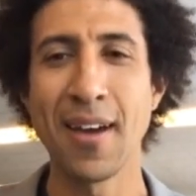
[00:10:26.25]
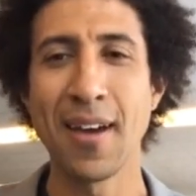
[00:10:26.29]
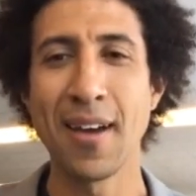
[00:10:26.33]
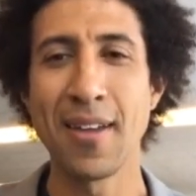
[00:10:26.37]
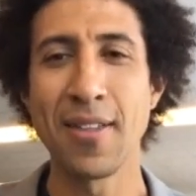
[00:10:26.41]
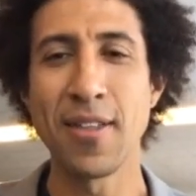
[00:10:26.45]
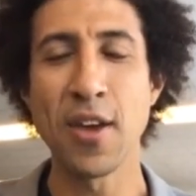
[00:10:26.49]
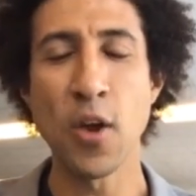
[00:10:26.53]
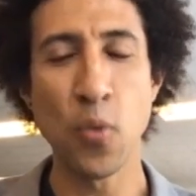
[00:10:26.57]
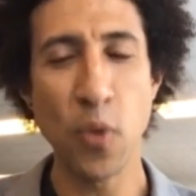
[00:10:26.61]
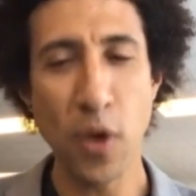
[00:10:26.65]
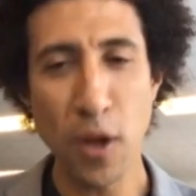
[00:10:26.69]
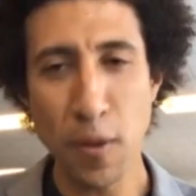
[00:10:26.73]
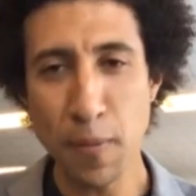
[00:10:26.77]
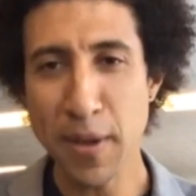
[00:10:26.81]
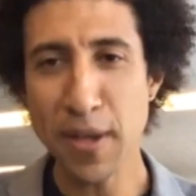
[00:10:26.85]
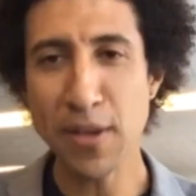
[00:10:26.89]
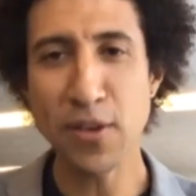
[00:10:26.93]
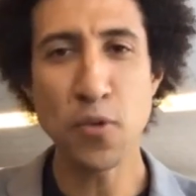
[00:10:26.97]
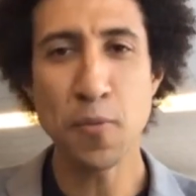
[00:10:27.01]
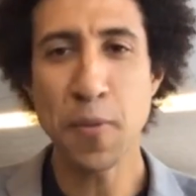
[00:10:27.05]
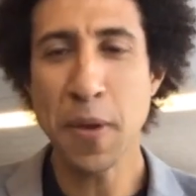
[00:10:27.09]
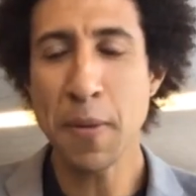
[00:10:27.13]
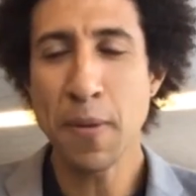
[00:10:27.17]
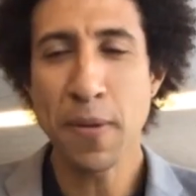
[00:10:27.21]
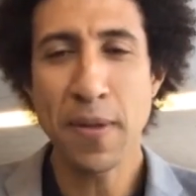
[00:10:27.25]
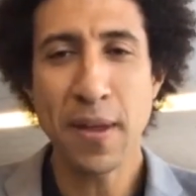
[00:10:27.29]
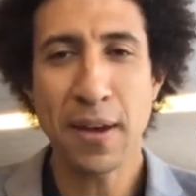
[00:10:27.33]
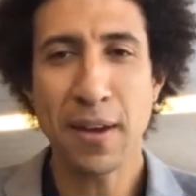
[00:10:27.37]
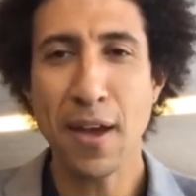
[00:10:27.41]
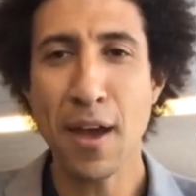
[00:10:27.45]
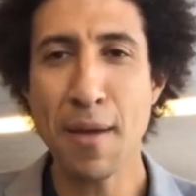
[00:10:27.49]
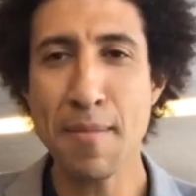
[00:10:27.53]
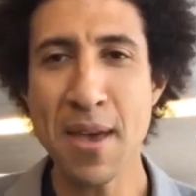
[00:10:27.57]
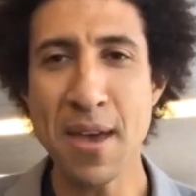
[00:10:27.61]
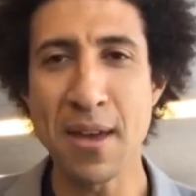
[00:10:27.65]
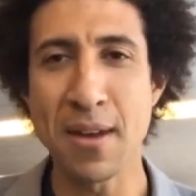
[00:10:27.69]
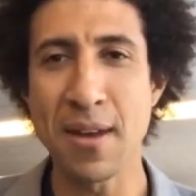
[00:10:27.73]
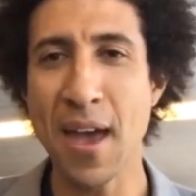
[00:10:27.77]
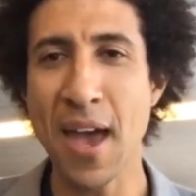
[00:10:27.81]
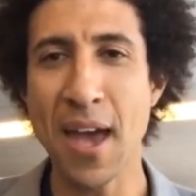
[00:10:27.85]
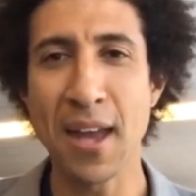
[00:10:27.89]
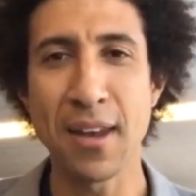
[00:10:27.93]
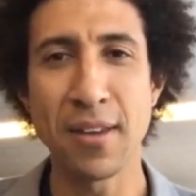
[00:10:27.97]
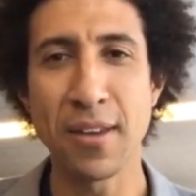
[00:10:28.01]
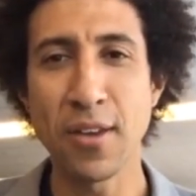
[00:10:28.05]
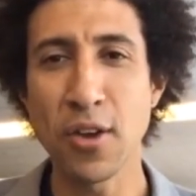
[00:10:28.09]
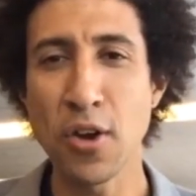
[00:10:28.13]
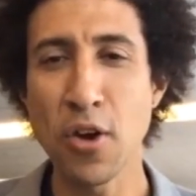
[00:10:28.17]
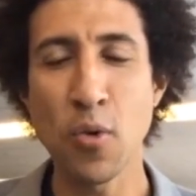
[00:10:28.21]
There will be new people that come in,
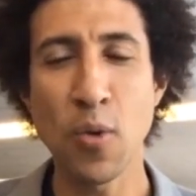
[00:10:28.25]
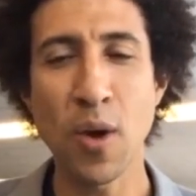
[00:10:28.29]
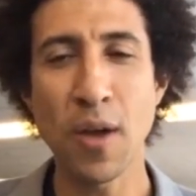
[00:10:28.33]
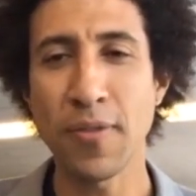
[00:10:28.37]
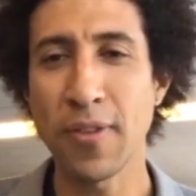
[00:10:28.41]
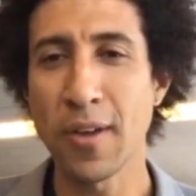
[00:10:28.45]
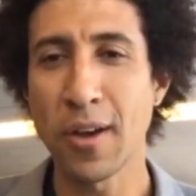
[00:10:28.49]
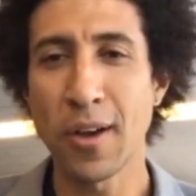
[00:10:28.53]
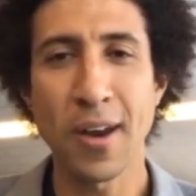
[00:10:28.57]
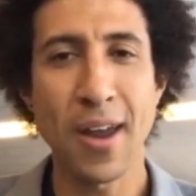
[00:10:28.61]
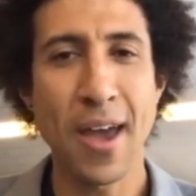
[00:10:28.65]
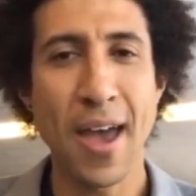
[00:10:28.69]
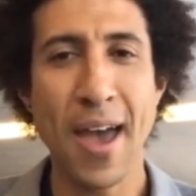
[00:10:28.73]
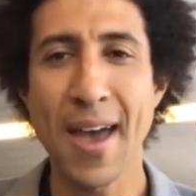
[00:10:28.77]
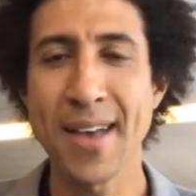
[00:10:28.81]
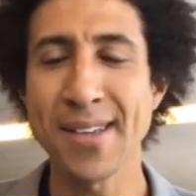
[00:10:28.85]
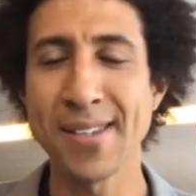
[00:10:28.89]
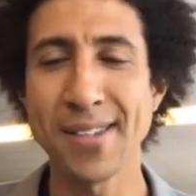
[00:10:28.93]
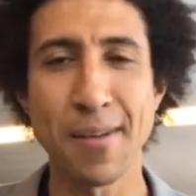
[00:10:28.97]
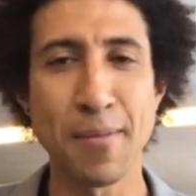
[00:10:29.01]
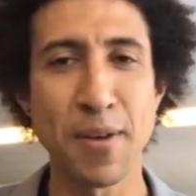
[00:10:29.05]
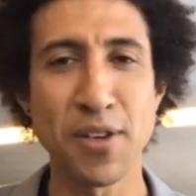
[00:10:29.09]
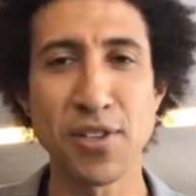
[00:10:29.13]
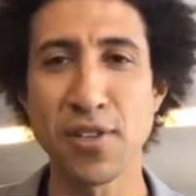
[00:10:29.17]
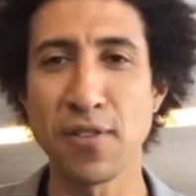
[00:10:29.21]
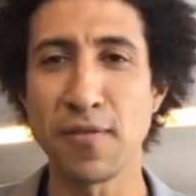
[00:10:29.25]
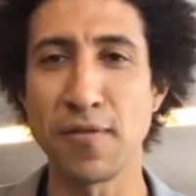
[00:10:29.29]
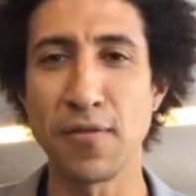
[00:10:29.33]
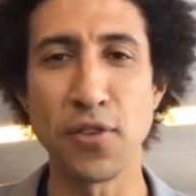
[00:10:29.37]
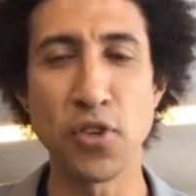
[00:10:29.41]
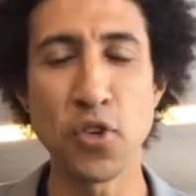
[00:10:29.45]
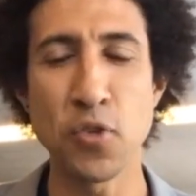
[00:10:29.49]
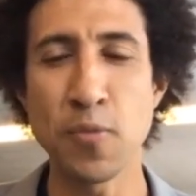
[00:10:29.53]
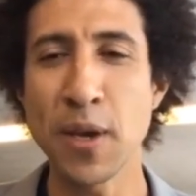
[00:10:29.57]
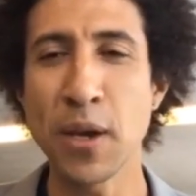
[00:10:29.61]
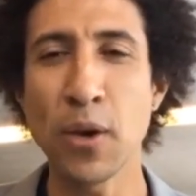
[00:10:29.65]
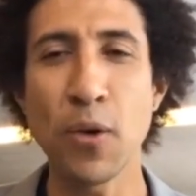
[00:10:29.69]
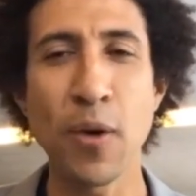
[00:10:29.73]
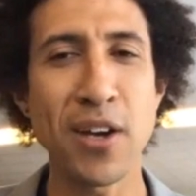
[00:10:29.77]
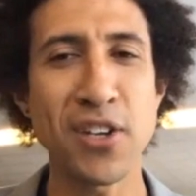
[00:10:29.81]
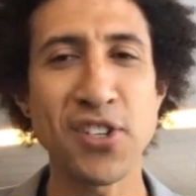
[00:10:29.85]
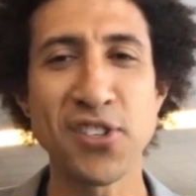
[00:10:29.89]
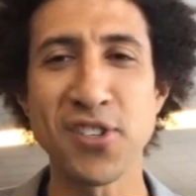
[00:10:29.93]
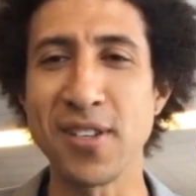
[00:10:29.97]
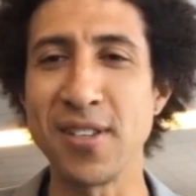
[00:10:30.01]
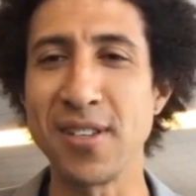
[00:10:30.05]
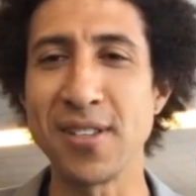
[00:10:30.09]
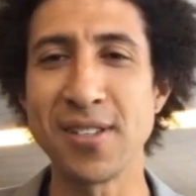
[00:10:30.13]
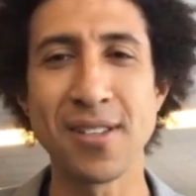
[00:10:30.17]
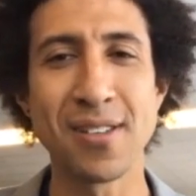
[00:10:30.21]
and you know what? They're going to ask a bunch of newbie
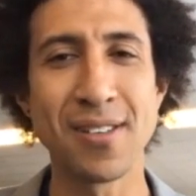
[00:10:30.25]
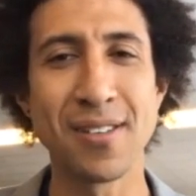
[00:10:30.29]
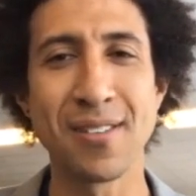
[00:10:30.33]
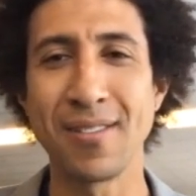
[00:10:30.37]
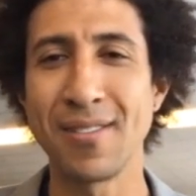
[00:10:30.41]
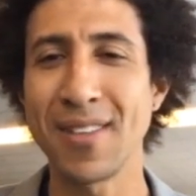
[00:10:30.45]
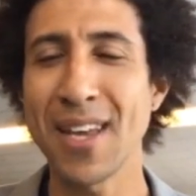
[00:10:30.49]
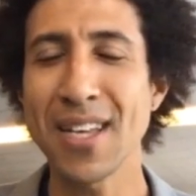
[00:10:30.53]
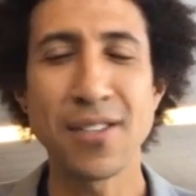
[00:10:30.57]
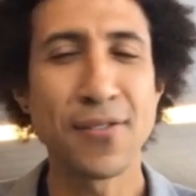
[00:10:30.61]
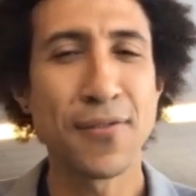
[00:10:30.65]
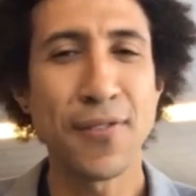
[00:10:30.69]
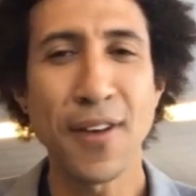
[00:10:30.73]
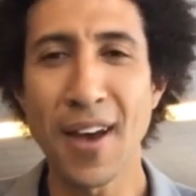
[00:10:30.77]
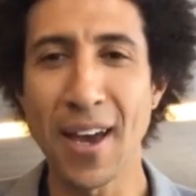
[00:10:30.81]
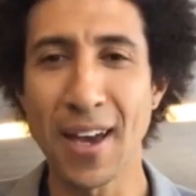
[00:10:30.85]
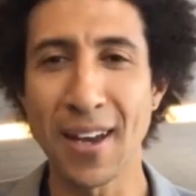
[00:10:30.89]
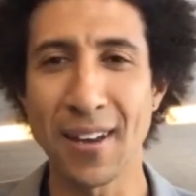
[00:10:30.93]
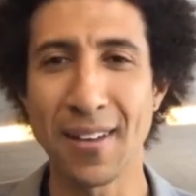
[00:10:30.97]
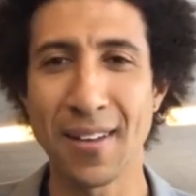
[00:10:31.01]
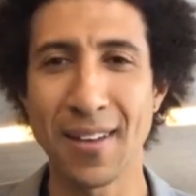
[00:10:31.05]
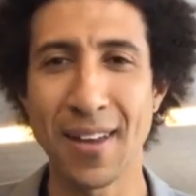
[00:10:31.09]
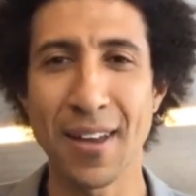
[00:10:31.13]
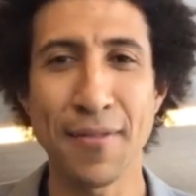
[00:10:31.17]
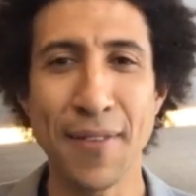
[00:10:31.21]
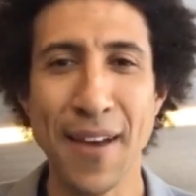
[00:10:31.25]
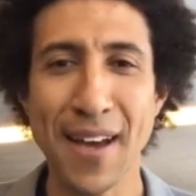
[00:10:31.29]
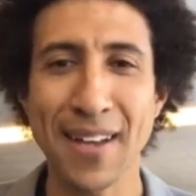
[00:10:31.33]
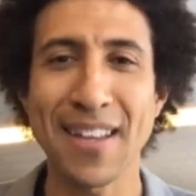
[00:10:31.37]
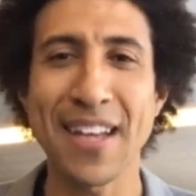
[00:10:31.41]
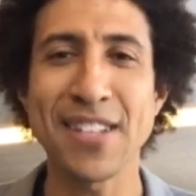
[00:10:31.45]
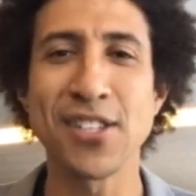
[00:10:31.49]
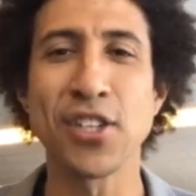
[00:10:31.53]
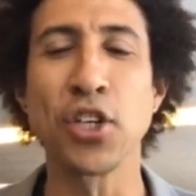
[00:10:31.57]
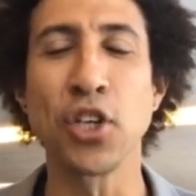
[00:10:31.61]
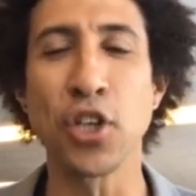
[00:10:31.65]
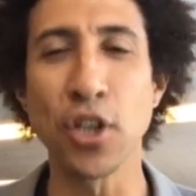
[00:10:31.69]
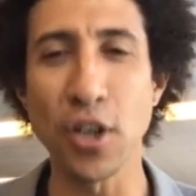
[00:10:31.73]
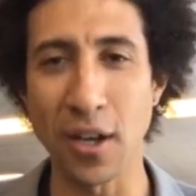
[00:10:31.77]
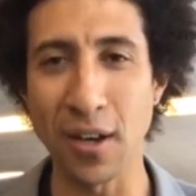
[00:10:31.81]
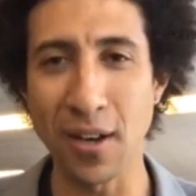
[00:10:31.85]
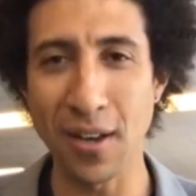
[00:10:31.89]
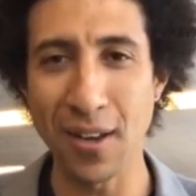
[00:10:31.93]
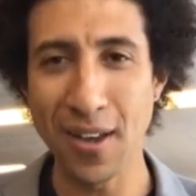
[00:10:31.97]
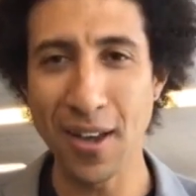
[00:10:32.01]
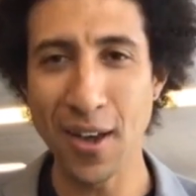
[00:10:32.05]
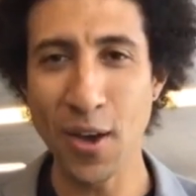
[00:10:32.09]
questions. That's fine. In fact, that's good.